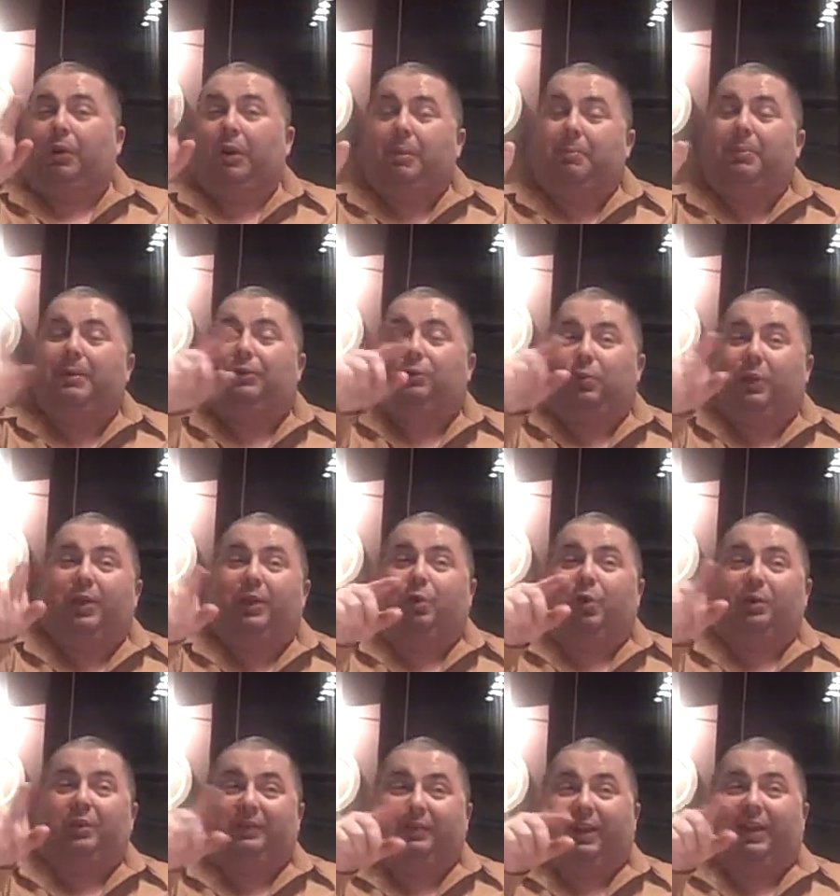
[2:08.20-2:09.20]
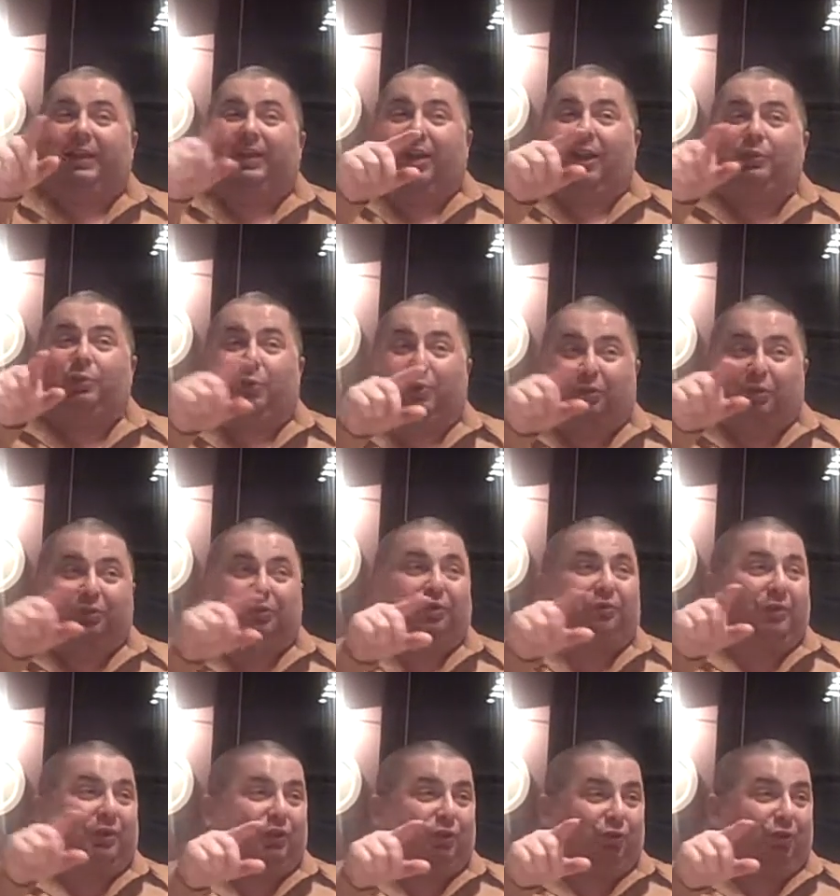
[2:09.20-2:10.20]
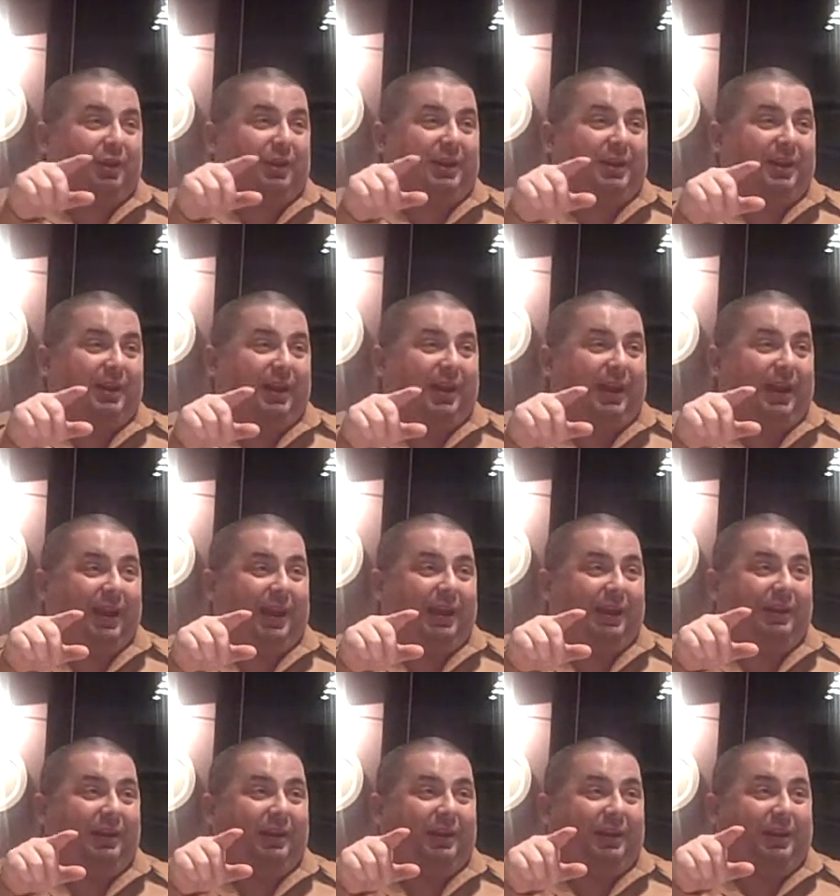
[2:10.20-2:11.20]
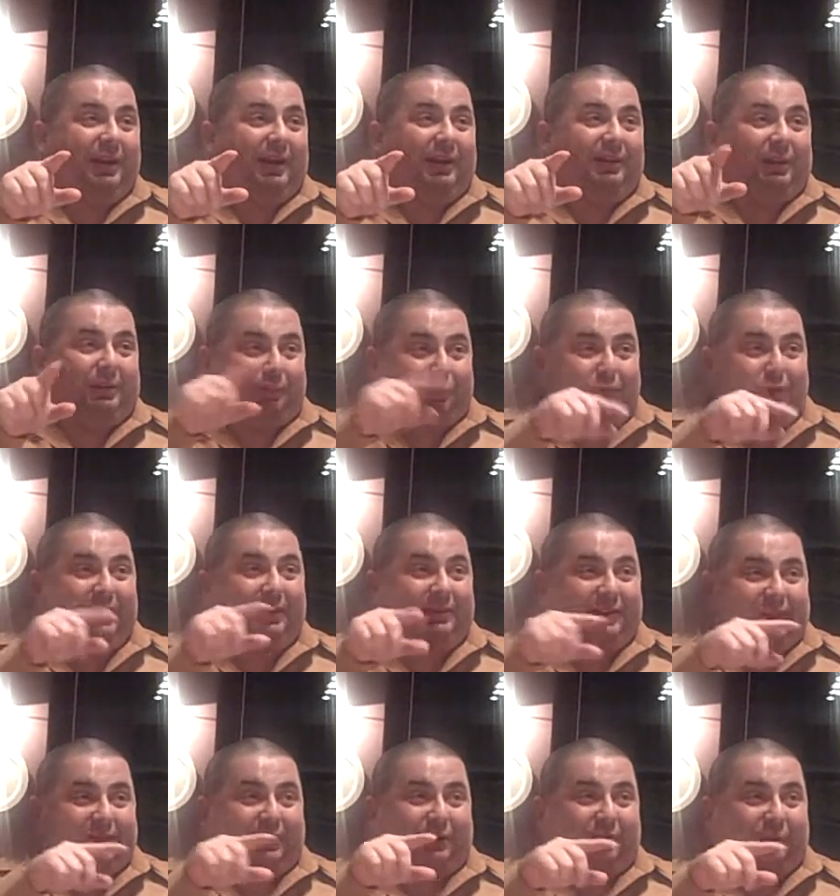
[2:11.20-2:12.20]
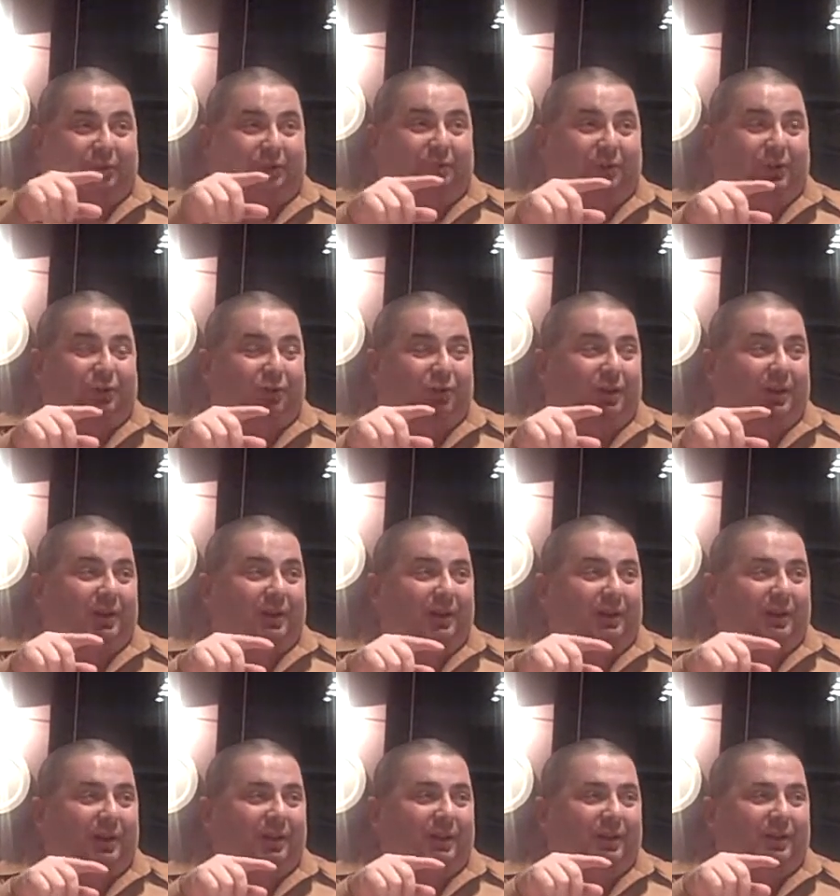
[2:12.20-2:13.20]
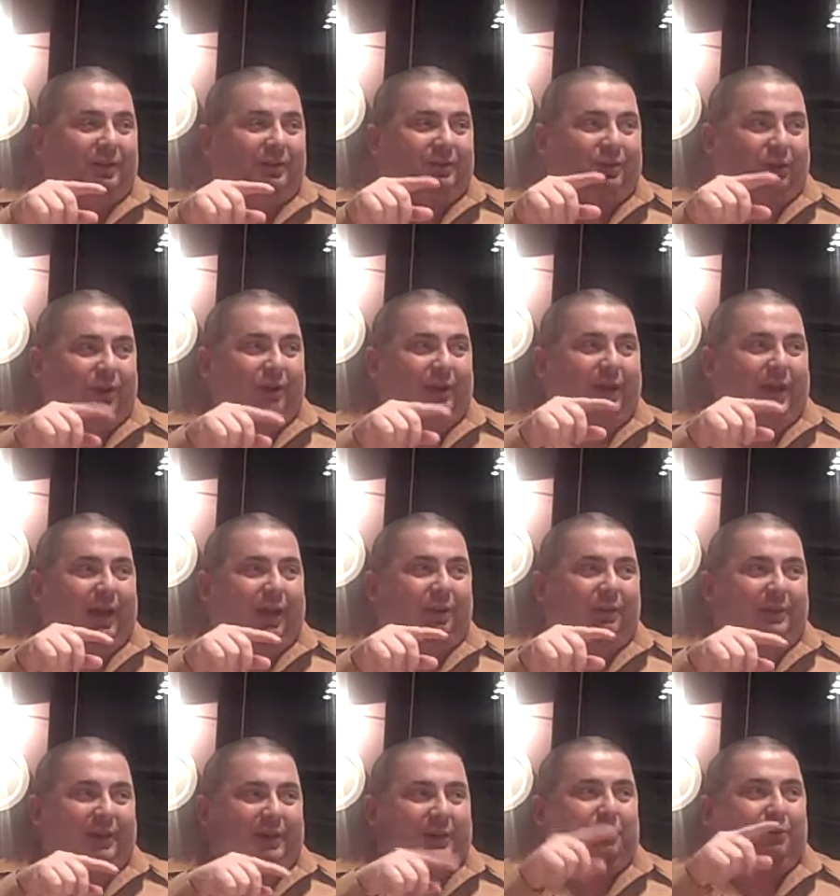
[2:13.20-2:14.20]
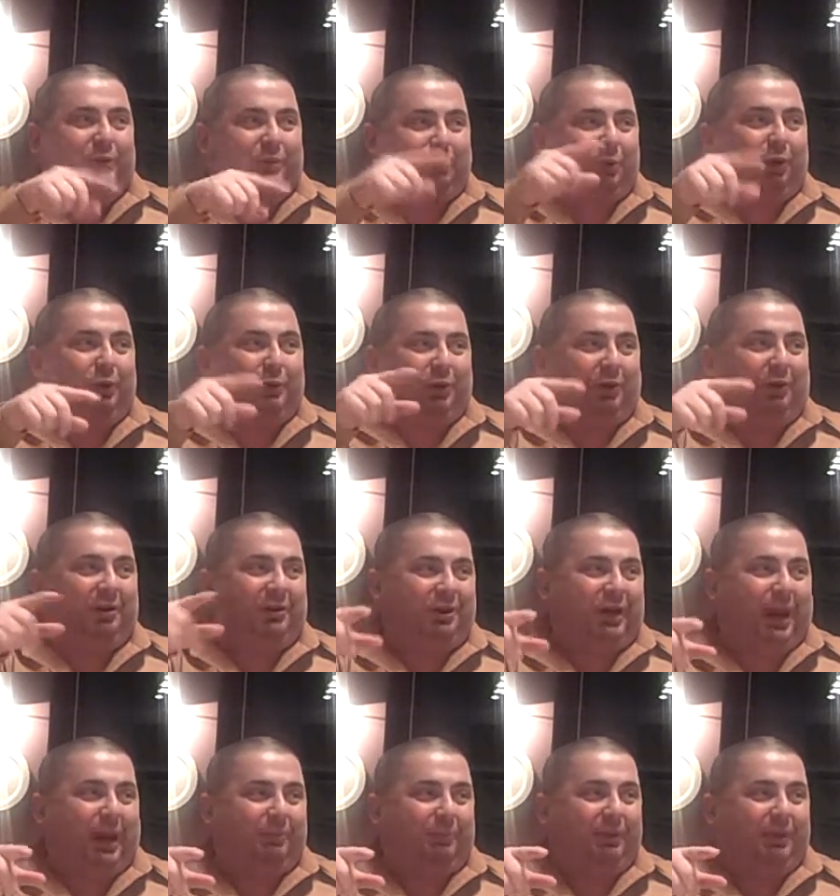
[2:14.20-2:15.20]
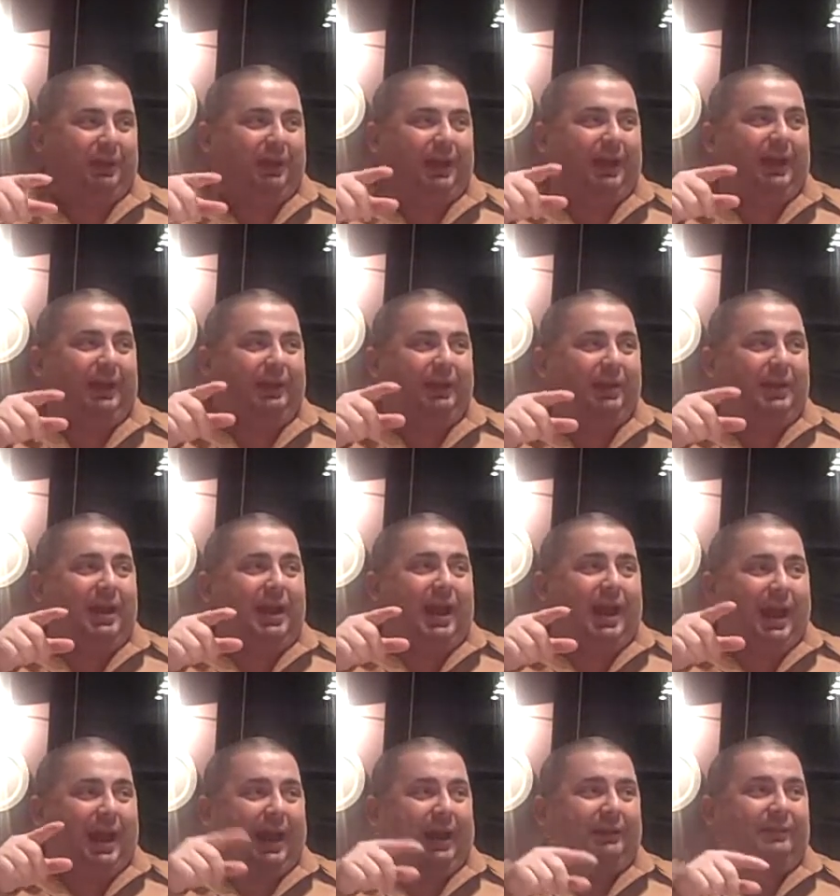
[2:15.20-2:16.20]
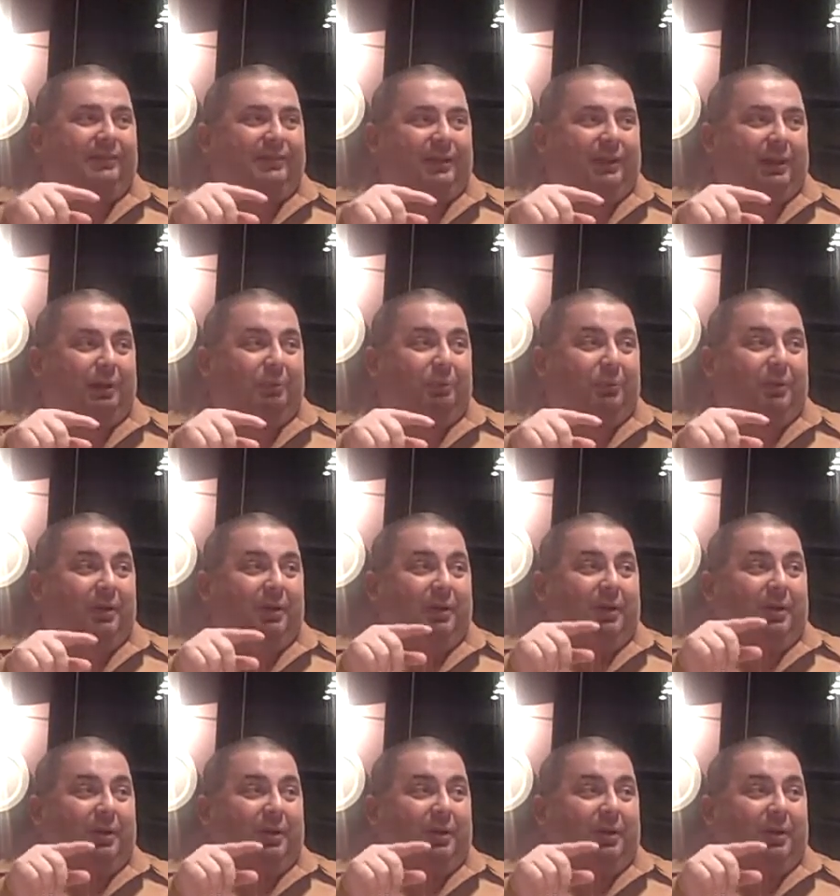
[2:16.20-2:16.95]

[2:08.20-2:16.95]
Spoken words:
in between all this, I had gone to a Christian retreat, and the priest at the Christian retreat turned out that he was the Port Authority chaplain, and I had asked him